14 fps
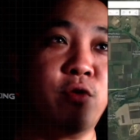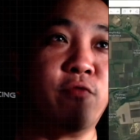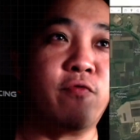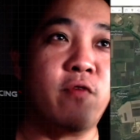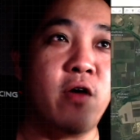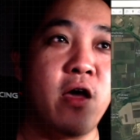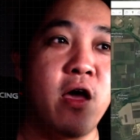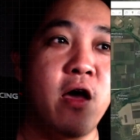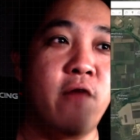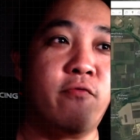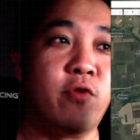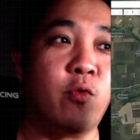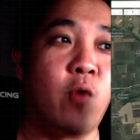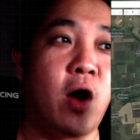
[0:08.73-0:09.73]

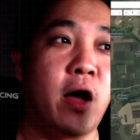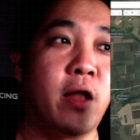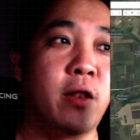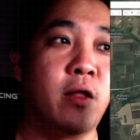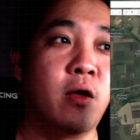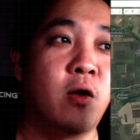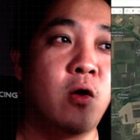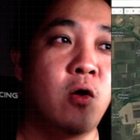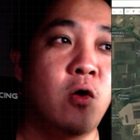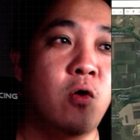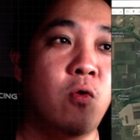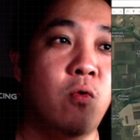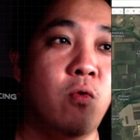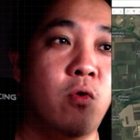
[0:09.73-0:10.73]
everyone.
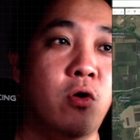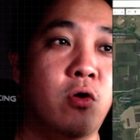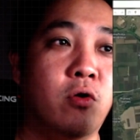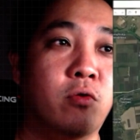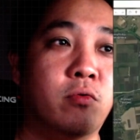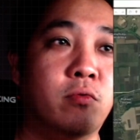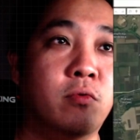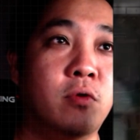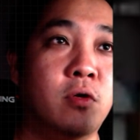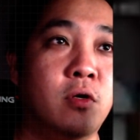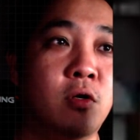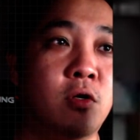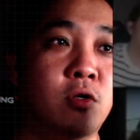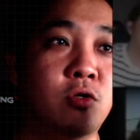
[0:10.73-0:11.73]
Whoa.
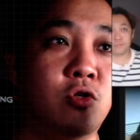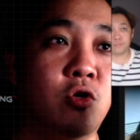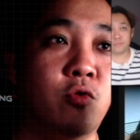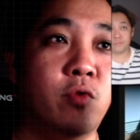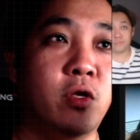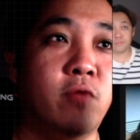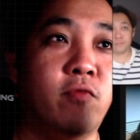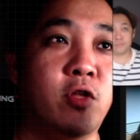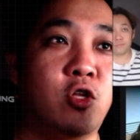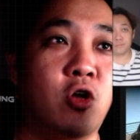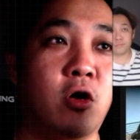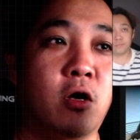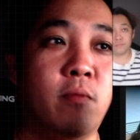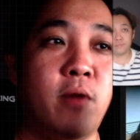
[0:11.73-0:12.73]
So we even
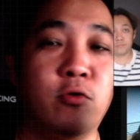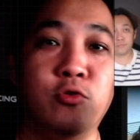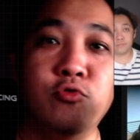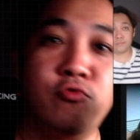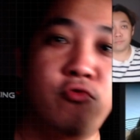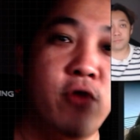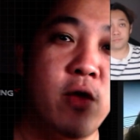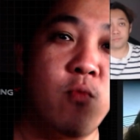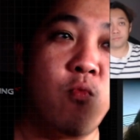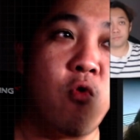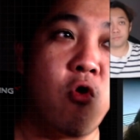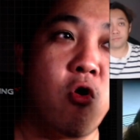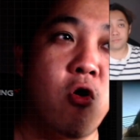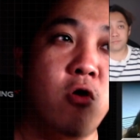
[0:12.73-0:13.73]
talk about Ukraine
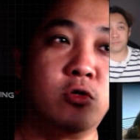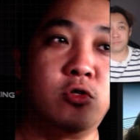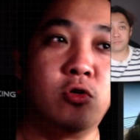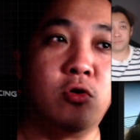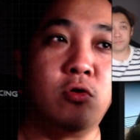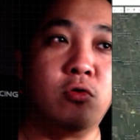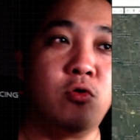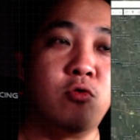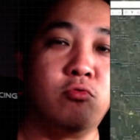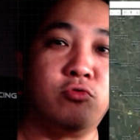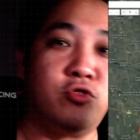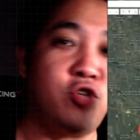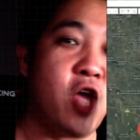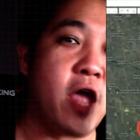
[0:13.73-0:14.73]
war, so no,
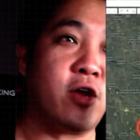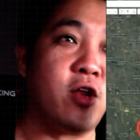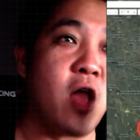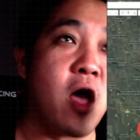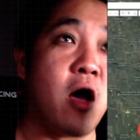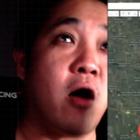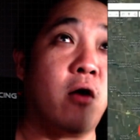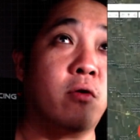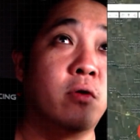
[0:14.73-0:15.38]
check it out.